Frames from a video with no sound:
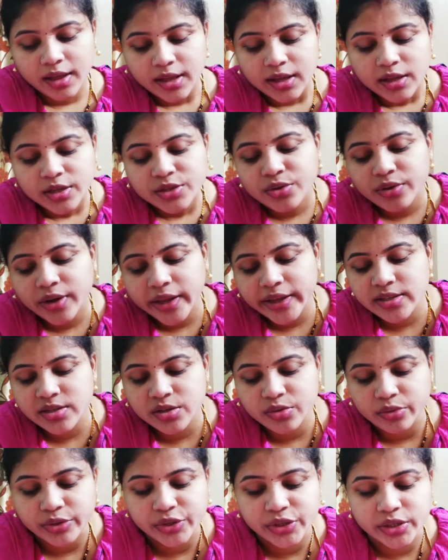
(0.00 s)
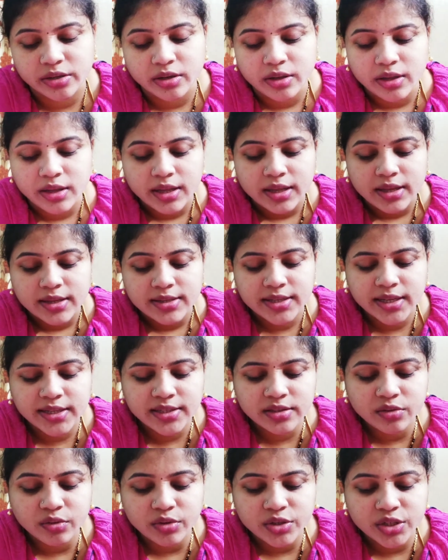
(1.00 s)
so next question,
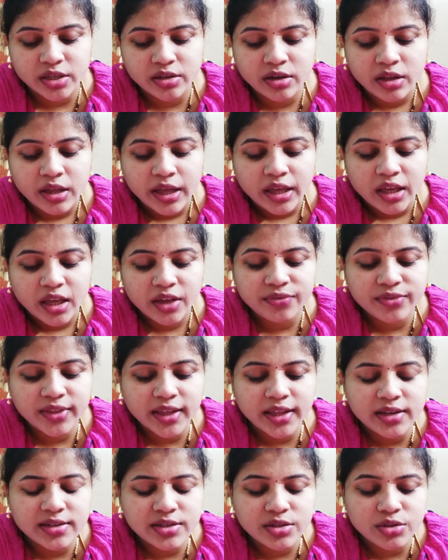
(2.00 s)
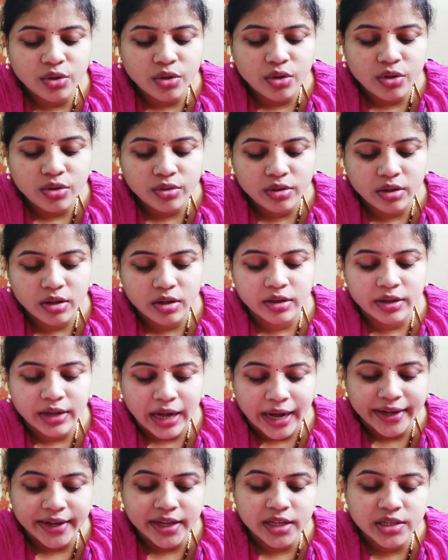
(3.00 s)
sixth question, if there is no
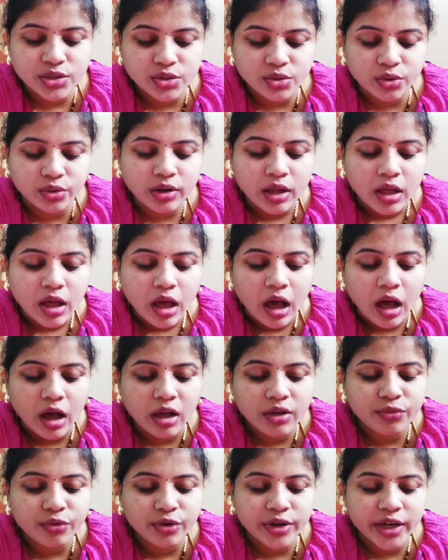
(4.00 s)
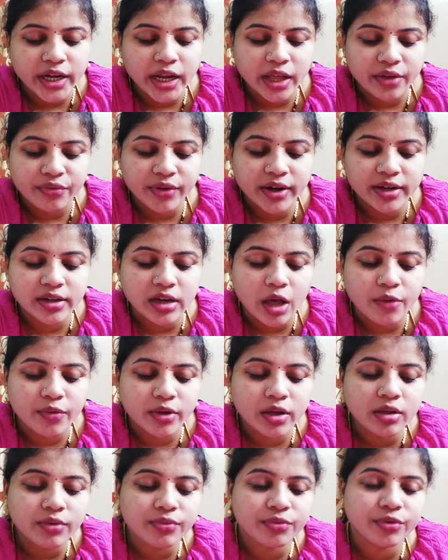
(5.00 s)
grinding stone, how would it affect
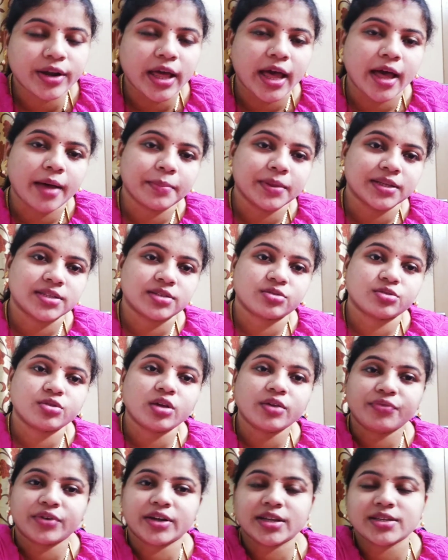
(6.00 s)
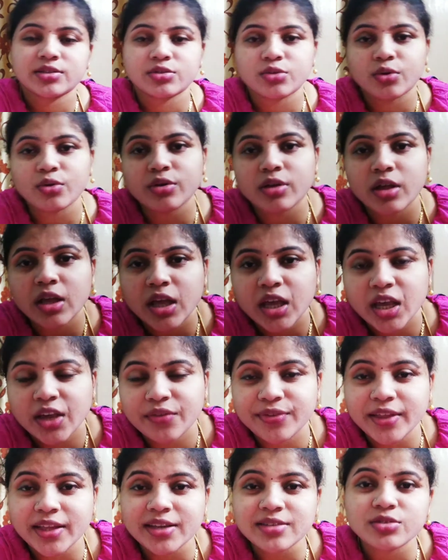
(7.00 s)
our food habits? So if
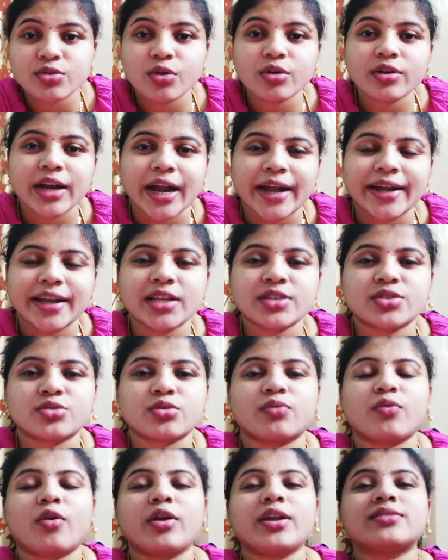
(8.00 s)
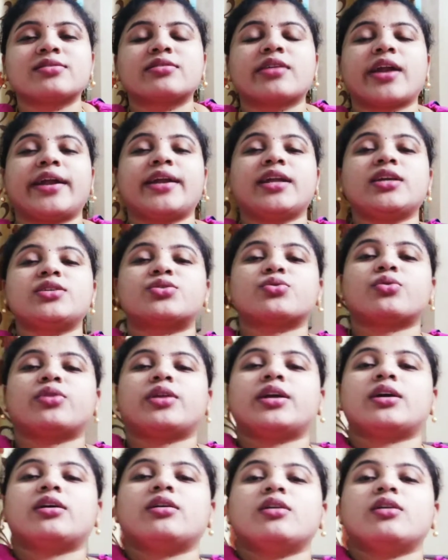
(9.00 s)
there is no grinding stone, what is grinding stone here?